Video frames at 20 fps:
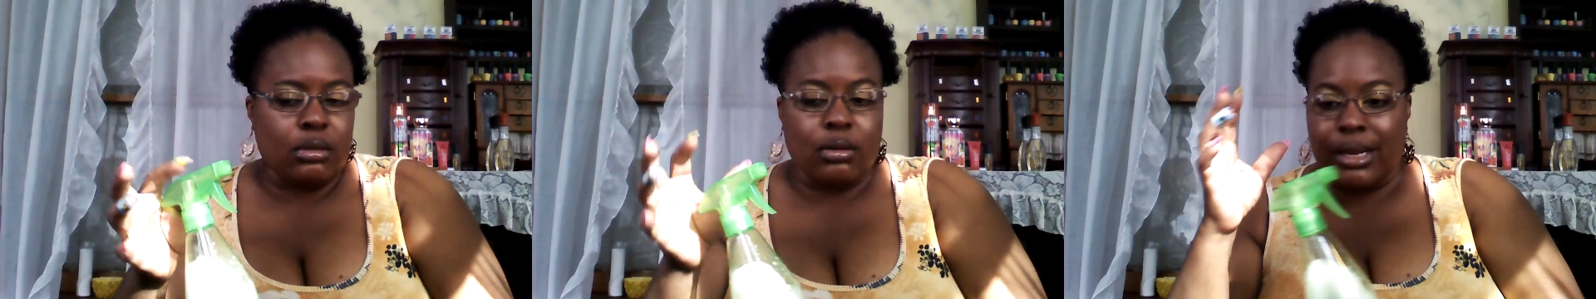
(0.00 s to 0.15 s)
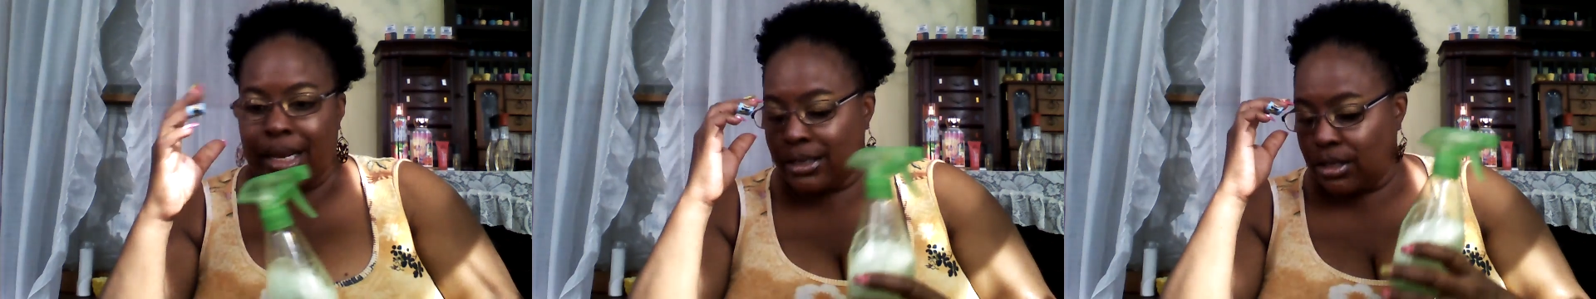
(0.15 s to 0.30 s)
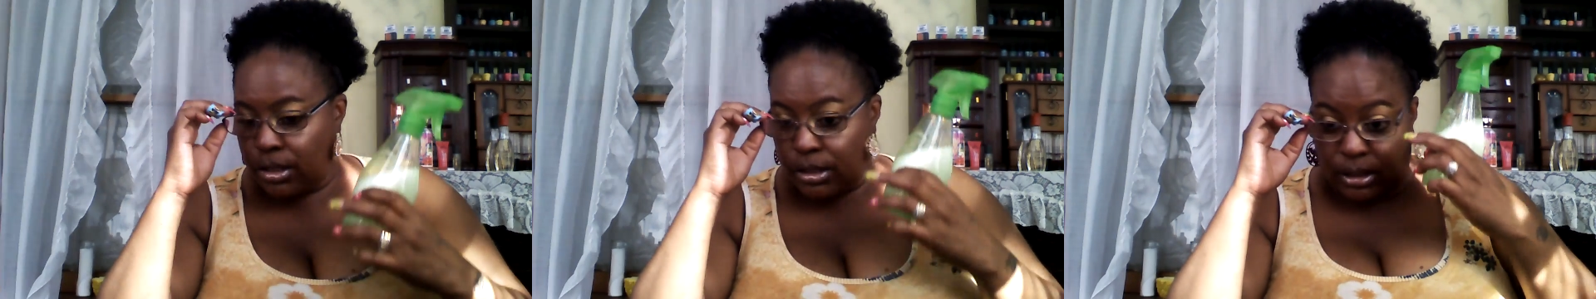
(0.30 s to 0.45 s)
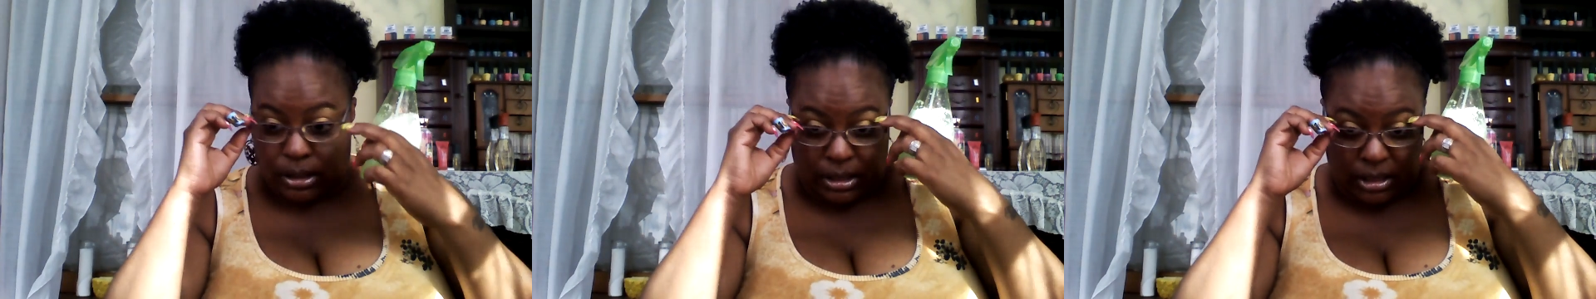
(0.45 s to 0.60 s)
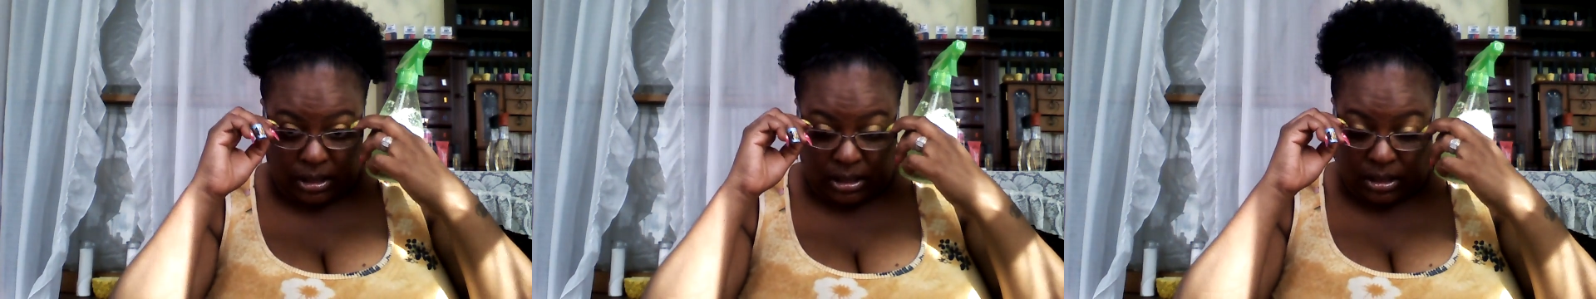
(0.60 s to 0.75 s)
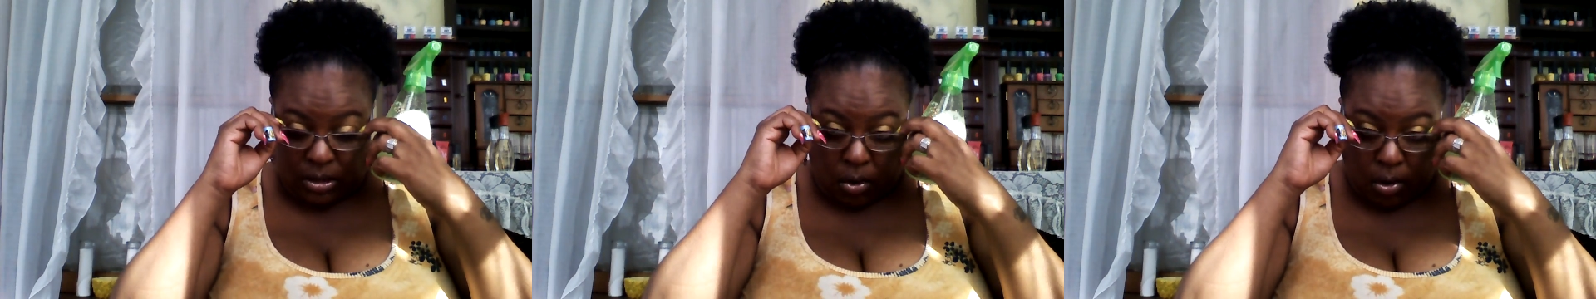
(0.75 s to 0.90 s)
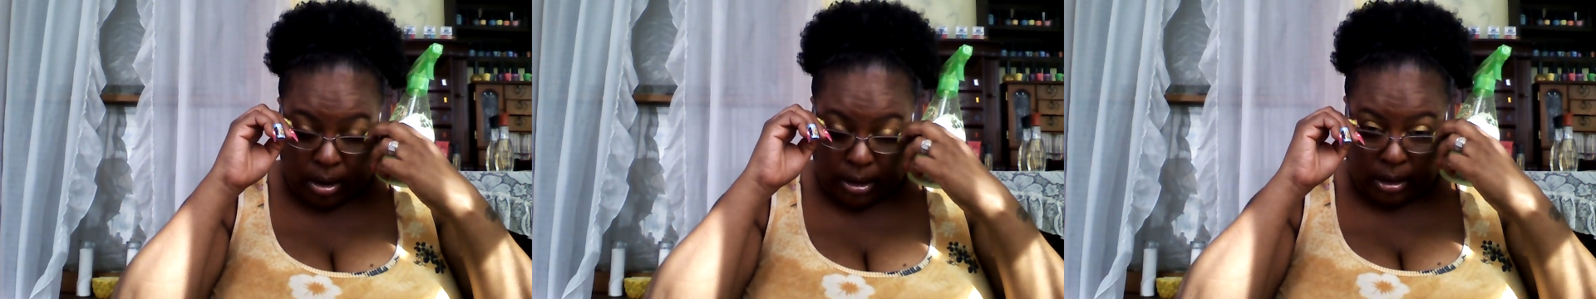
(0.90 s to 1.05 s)
So let's just get
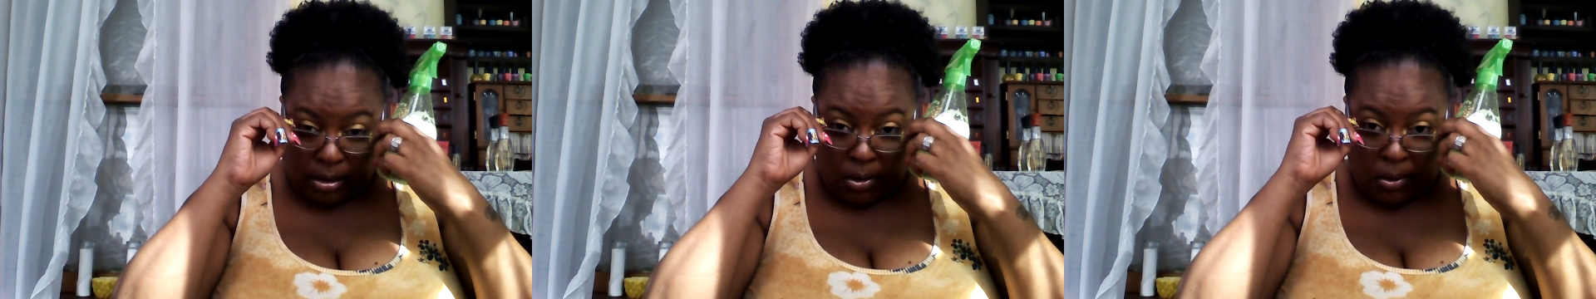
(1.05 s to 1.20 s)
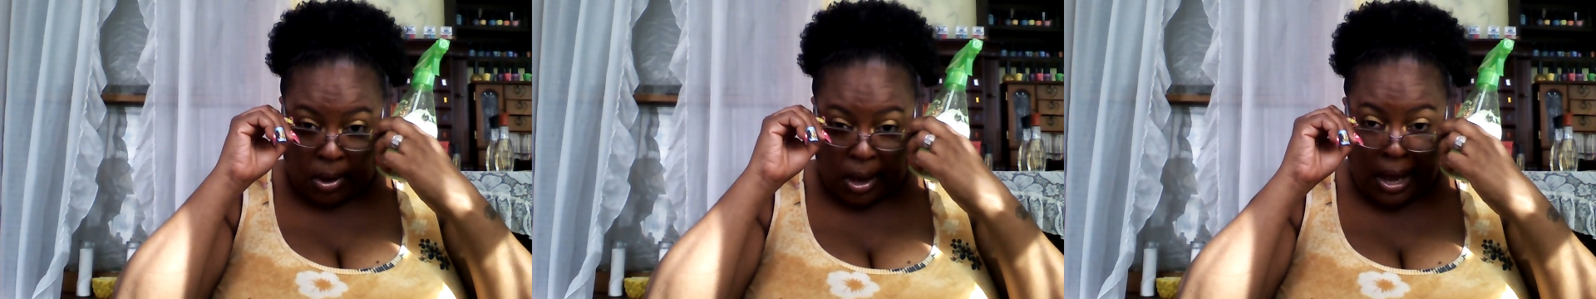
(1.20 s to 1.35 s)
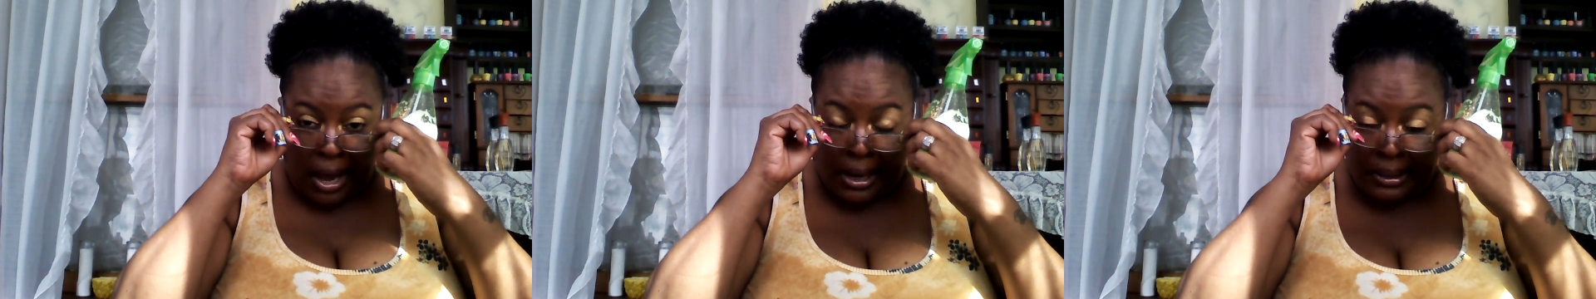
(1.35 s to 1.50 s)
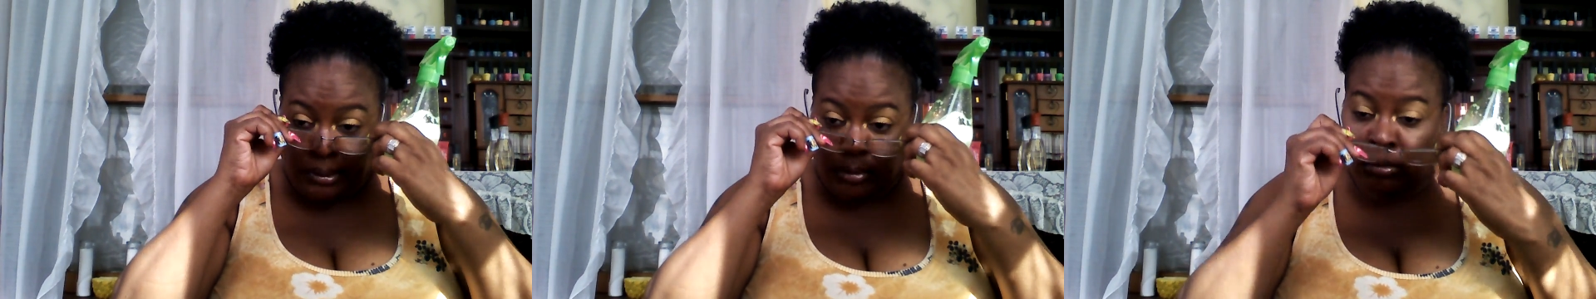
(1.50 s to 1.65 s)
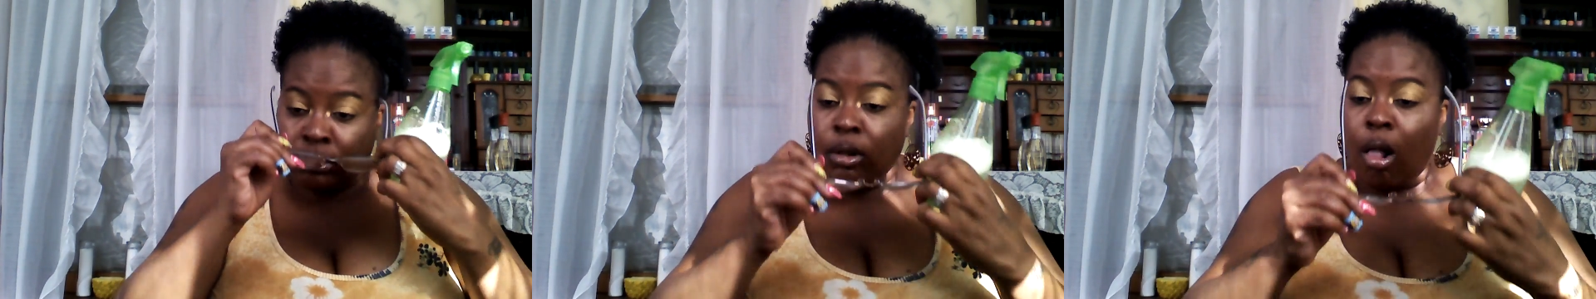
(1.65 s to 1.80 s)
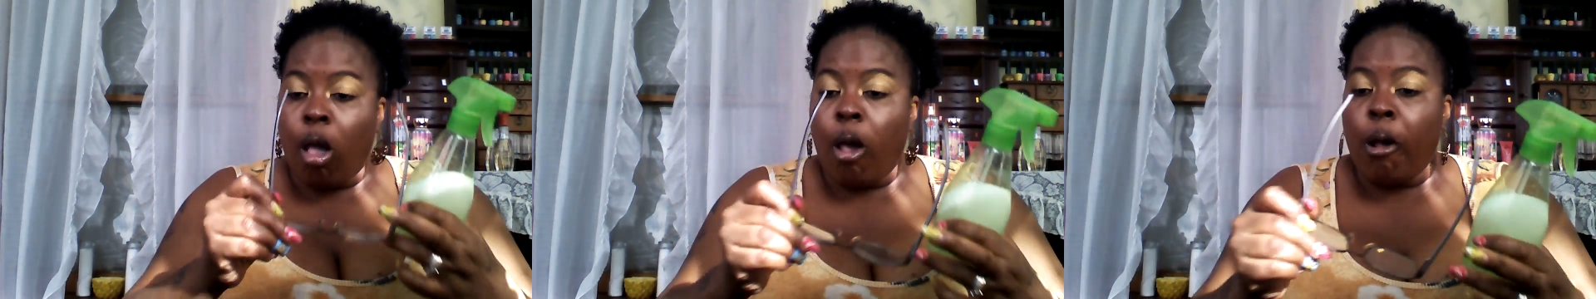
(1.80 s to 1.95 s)
started, okay?